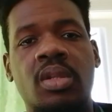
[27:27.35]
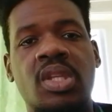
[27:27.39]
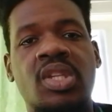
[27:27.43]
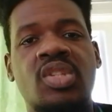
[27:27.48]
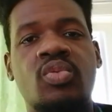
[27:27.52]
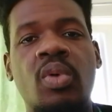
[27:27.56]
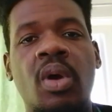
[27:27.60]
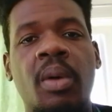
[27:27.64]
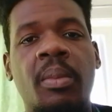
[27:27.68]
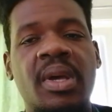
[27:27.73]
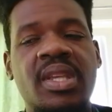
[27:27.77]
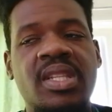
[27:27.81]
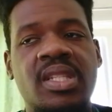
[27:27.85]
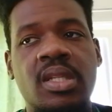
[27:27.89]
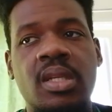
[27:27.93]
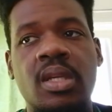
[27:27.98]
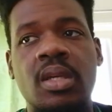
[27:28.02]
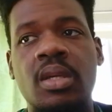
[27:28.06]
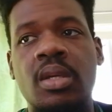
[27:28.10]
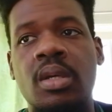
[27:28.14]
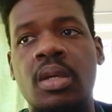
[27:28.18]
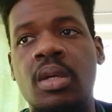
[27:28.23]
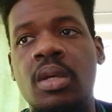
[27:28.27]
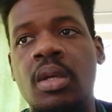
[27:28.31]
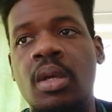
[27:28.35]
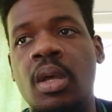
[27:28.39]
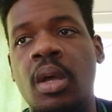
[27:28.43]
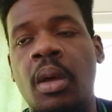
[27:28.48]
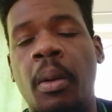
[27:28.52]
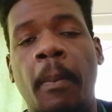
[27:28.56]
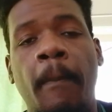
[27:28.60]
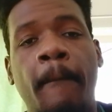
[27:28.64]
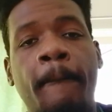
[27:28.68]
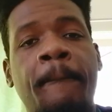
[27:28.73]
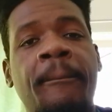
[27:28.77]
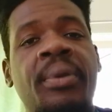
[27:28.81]
This is where I'm gonna say,
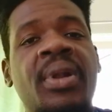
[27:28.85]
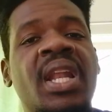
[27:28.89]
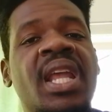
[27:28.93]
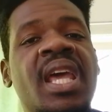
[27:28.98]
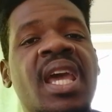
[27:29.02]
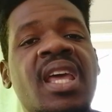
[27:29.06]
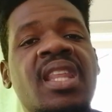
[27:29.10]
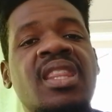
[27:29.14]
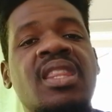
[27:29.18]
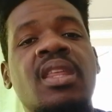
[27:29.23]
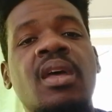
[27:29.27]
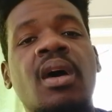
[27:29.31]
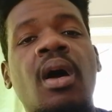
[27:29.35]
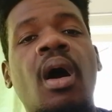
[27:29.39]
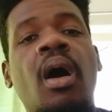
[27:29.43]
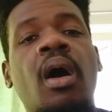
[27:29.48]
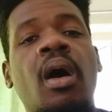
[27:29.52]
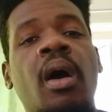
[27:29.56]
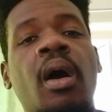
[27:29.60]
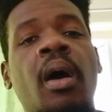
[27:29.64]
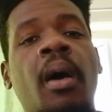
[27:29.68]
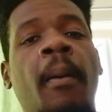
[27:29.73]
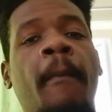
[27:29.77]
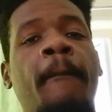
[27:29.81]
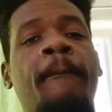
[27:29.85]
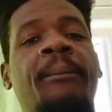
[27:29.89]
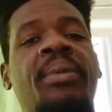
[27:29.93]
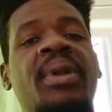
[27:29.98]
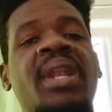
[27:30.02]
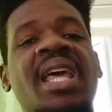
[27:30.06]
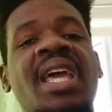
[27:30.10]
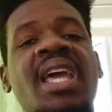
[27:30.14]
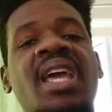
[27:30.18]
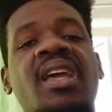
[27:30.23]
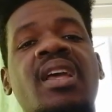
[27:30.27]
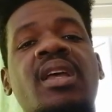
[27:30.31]
play the
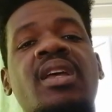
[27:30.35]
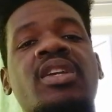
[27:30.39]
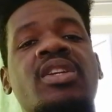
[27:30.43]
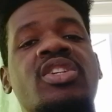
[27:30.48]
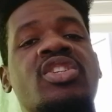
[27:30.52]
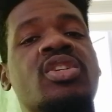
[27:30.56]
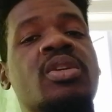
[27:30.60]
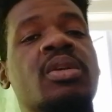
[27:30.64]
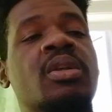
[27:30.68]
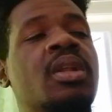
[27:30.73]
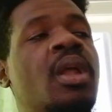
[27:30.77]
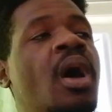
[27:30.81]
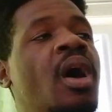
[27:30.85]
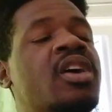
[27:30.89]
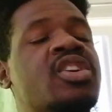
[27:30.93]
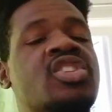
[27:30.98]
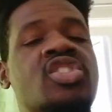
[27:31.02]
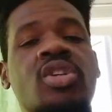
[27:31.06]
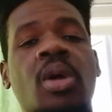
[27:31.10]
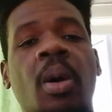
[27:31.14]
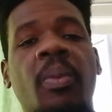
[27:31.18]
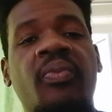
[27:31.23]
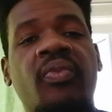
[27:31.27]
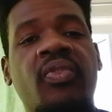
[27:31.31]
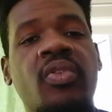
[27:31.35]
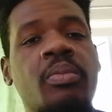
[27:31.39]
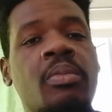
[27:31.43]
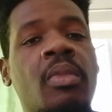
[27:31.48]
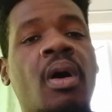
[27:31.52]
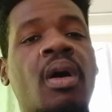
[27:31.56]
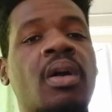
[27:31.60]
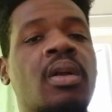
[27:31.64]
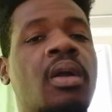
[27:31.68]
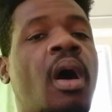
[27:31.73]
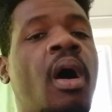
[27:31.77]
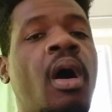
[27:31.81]
play lock shop
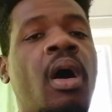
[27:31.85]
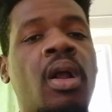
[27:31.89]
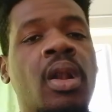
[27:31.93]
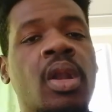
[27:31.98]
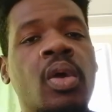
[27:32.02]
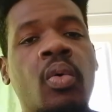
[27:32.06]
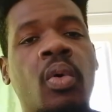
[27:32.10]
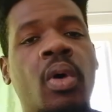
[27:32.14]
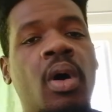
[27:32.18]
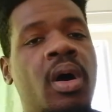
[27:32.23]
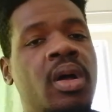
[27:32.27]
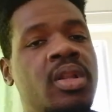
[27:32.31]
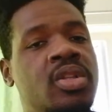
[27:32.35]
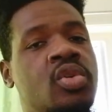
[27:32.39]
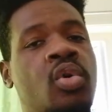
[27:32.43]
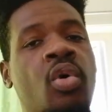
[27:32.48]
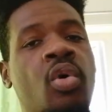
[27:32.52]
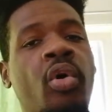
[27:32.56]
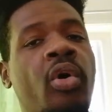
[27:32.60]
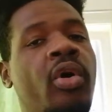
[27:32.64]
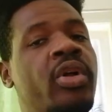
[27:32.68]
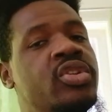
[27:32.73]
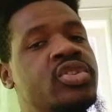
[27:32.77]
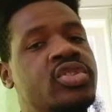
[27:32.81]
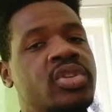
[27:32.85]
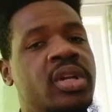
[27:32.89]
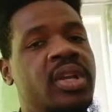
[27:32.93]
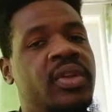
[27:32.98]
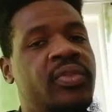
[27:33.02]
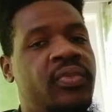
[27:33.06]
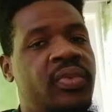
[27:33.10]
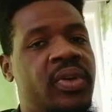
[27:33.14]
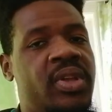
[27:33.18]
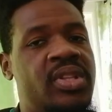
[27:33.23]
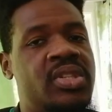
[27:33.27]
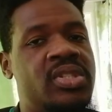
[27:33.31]
football all you want. Go ultra
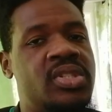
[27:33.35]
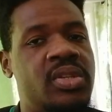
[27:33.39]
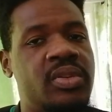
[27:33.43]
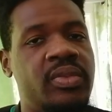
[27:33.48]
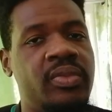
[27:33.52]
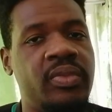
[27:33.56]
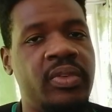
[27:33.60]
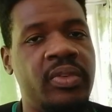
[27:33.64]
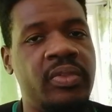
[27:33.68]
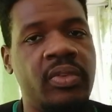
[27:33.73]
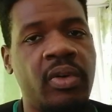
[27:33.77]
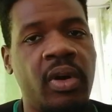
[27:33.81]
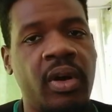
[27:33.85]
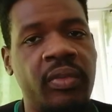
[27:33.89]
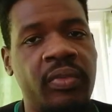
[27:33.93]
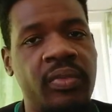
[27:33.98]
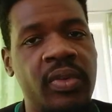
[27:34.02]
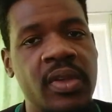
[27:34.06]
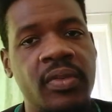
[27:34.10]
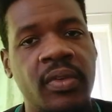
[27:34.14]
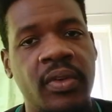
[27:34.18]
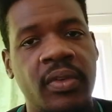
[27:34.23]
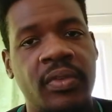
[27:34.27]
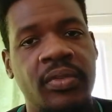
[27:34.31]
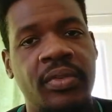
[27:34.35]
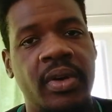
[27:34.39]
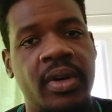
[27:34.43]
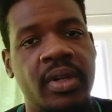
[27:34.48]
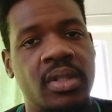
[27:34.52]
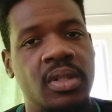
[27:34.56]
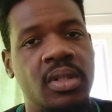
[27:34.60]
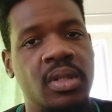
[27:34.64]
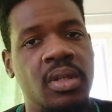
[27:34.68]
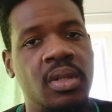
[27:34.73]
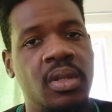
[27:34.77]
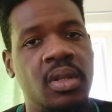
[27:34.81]
defensive if you're a FIFA
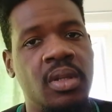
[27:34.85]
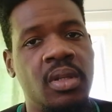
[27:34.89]
fan.